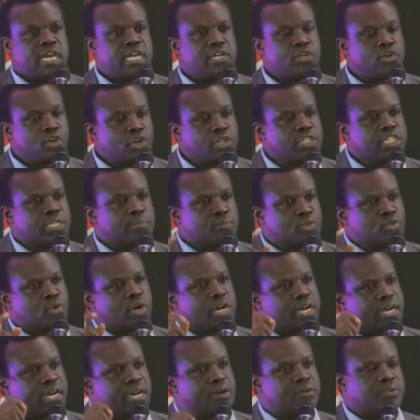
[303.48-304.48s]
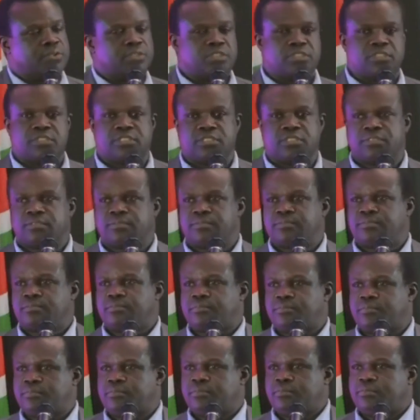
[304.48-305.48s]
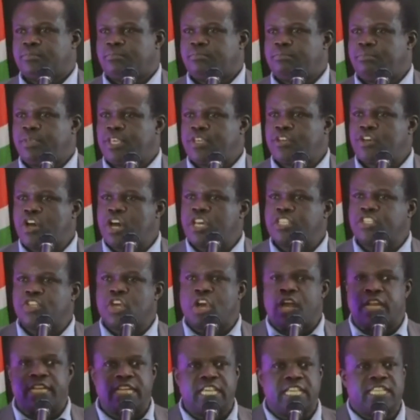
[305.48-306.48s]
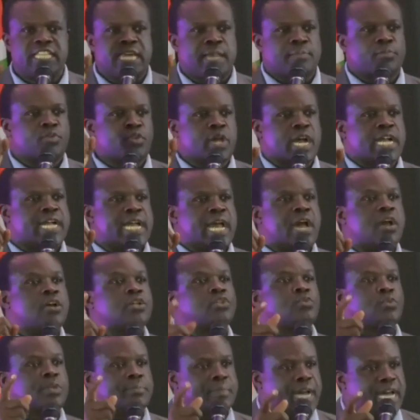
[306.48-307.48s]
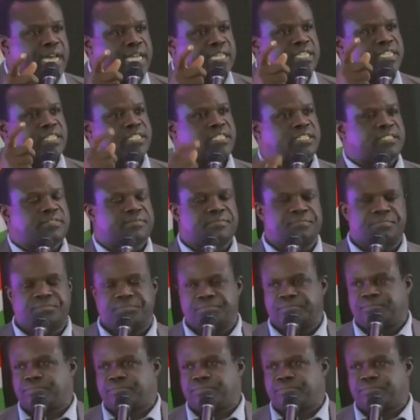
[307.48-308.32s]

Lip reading: and hold them to account. Because holding them to account, we must.